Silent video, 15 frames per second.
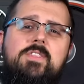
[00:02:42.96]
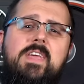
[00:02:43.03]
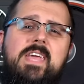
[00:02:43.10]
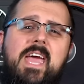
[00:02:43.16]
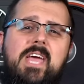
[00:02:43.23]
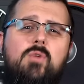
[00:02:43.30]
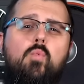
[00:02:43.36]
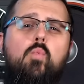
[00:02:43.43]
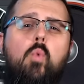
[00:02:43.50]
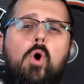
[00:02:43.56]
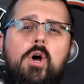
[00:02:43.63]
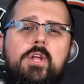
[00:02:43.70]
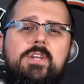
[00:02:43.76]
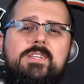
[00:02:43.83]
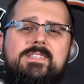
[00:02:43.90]
they had
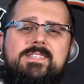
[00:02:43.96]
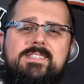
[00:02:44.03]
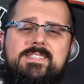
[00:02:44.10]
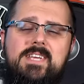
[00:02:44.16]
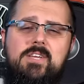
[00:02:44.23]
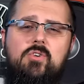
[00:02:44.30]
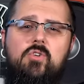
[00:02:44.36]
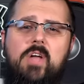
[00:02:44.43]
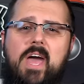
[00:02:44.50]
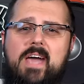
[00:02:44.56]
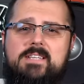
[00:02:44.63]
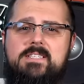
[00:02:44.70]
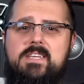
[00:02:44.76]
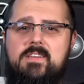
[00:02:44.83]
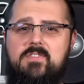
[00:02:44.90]
one single
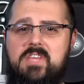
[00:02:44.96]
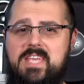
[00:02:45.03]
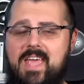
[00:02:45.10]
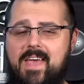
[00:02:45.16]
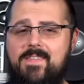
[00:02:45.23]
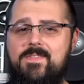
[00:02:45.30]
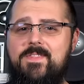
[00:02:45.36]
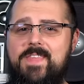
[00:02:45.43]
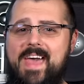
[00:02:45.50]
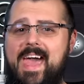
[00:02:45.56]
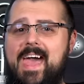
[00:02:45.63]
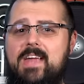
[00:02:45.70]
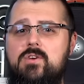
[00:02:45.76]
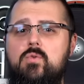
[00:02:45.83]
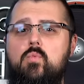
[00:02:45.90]
activity, and
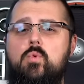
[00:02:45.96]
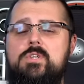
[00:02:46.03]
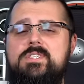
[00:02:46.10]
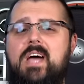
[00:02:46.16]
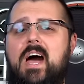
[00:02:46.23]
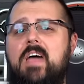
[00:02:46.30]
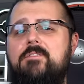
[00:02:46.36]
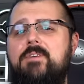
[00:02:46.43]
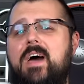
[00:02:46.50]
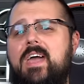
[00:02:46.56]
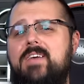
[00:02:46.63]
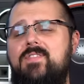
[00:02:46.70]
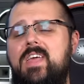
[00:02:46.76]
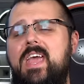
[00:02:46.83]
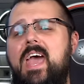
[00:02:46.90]
that was hi-fi,
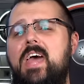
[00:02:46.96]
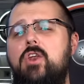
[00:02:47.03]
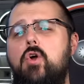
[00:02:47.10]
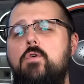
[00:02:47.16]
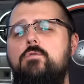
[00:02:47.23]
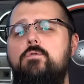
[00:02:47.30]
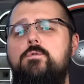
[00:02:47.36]
and they had over